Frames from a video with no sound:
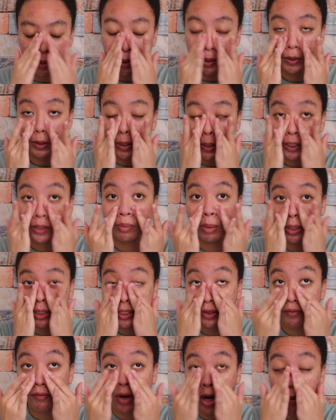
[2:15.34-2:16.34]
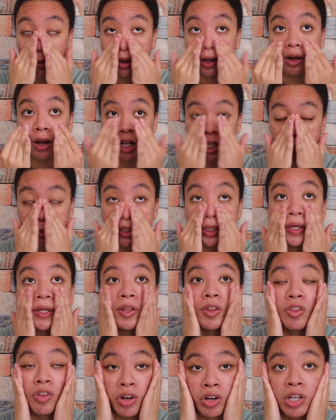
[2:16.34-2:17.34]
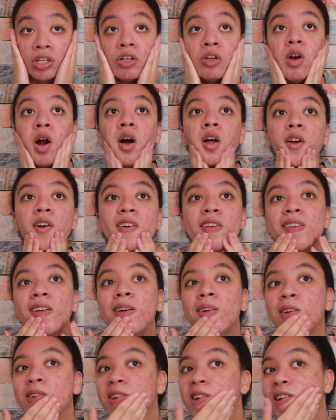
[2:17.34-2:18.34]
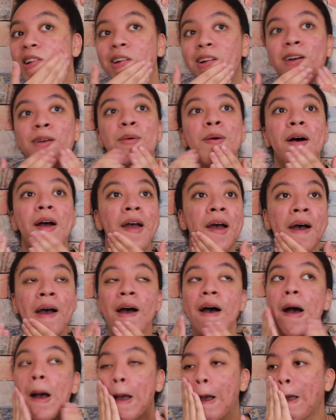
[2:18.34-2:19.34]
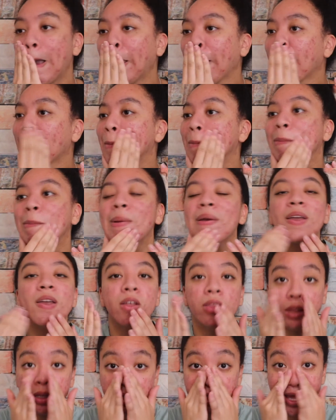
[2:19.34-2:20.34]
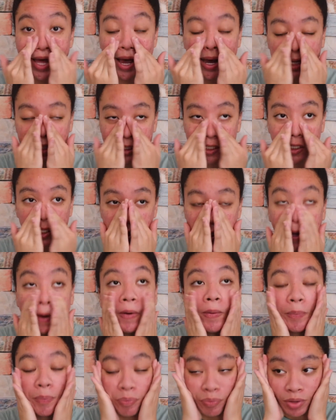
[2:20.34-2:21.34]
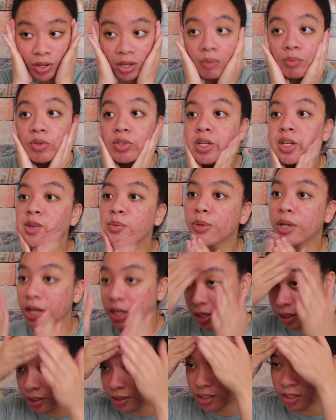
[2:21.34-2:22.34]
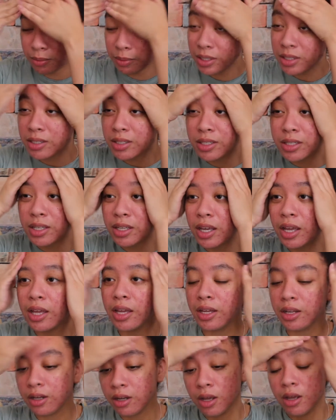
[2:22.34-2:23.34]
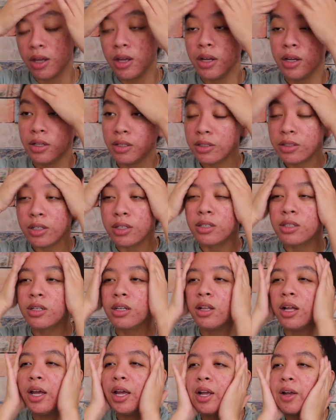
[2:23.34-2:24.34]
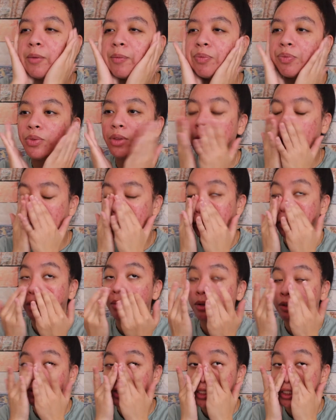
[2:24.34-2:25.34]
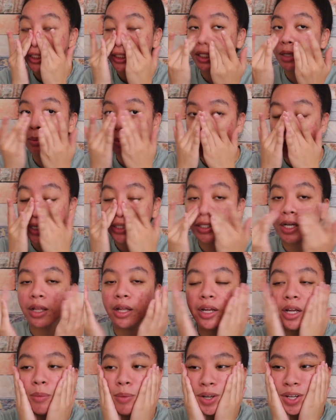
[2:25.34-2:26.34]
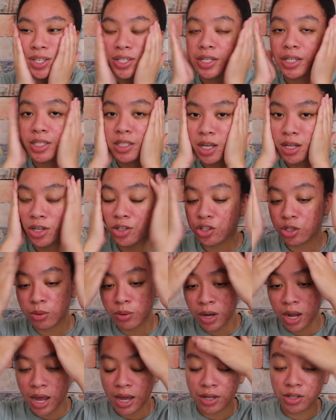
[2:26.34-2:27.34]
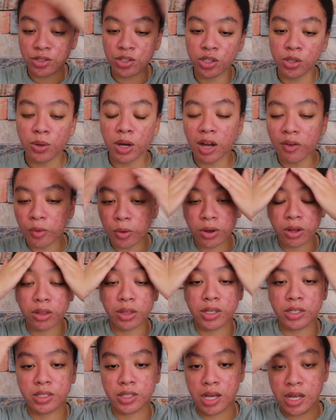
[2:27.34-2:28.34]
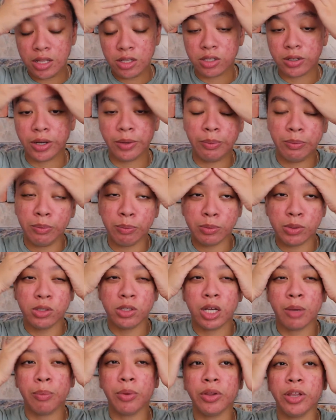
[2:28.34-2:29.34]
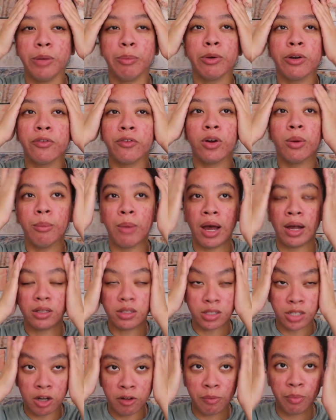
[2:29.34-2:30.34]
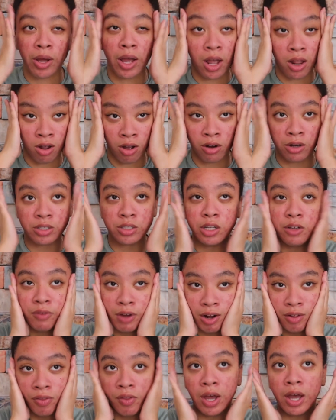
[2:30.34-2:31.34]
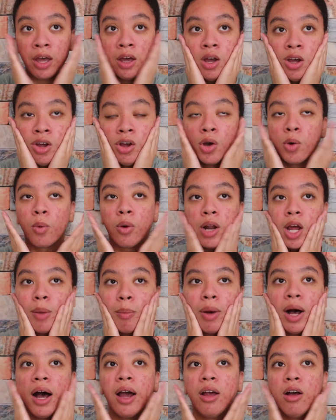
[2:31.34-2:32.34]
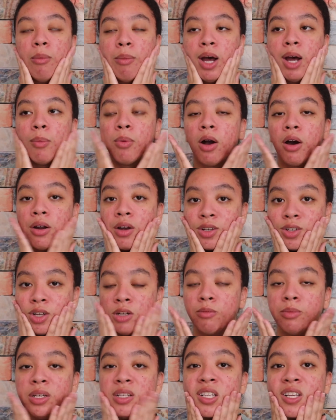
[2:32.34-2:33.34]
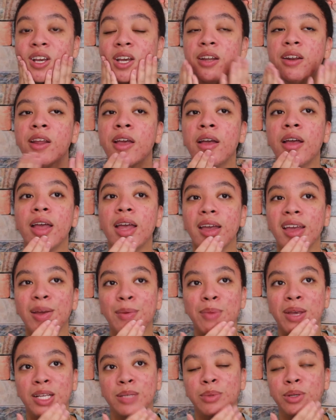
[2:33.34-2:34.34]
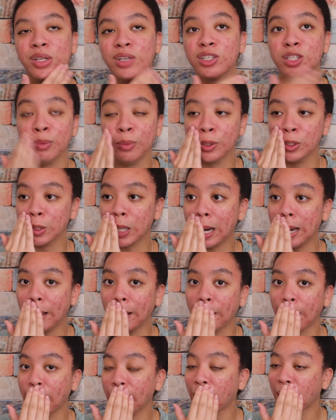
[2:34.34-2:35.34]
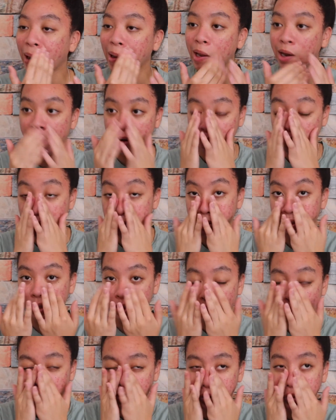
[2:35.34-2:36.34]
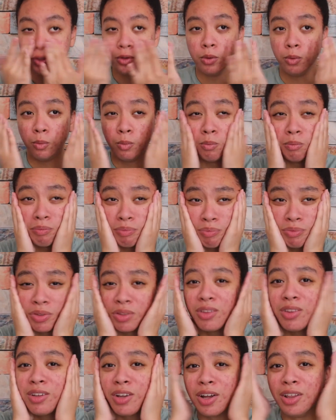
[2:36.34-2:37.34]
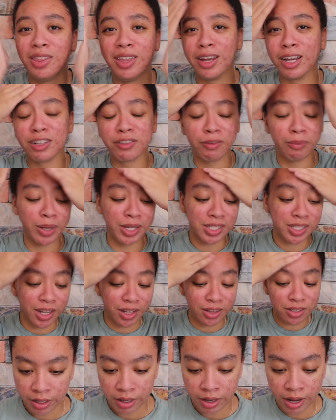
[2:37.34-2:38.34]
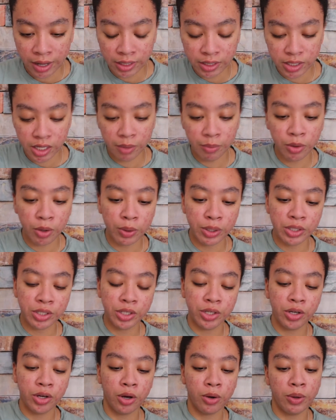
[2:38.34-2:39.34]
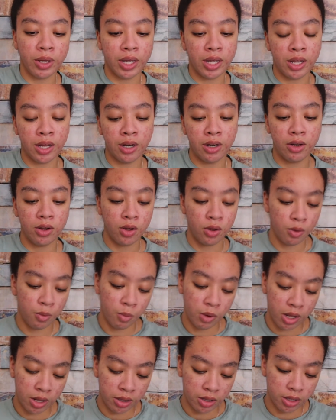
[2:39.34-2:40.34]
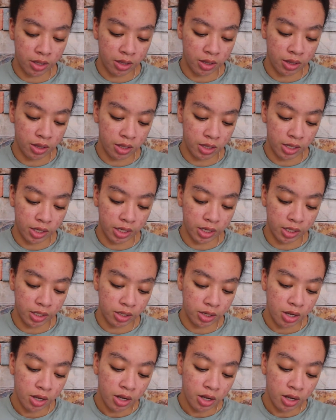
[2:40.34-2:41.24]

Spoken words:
it's an expensive primer. It cost me like $32, so I was like, you know what, I am making this last. So yeah, I'm just gonna apply this to my skin just to like add a little bit of a sticky base. And I like it because it is kind of dewy. I do have oily skin, so I typically prefer matte stuff, but I honestly found that when I pile matte products on my skin, it makes me look super dry and cakey, and it doesn't do good things for my skin. Then next I'm going to go in with the